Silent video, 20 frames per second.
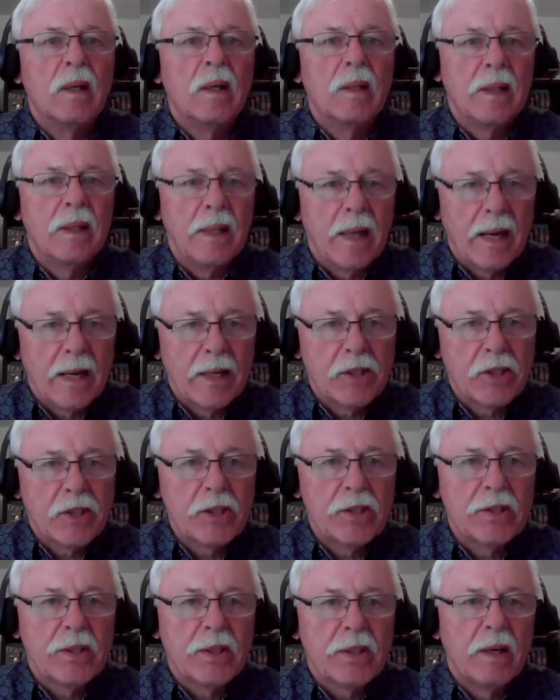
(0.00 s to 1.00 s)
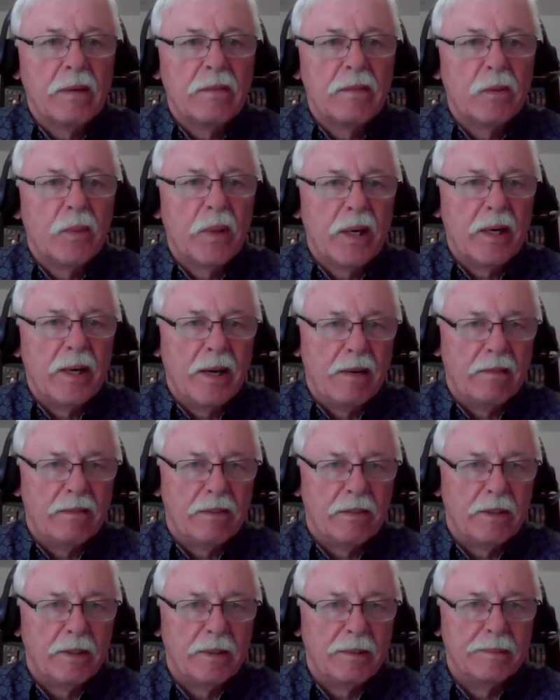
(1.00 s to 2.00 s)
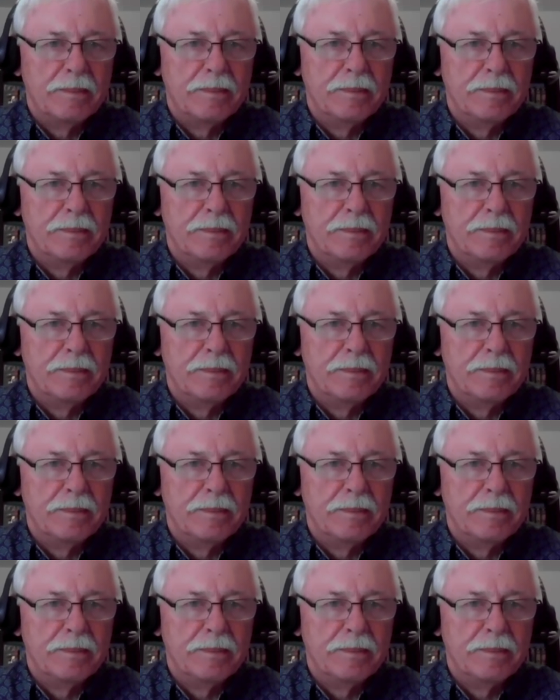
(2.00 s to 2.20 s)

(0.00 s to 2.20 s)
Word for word: the ashes of the red heifer.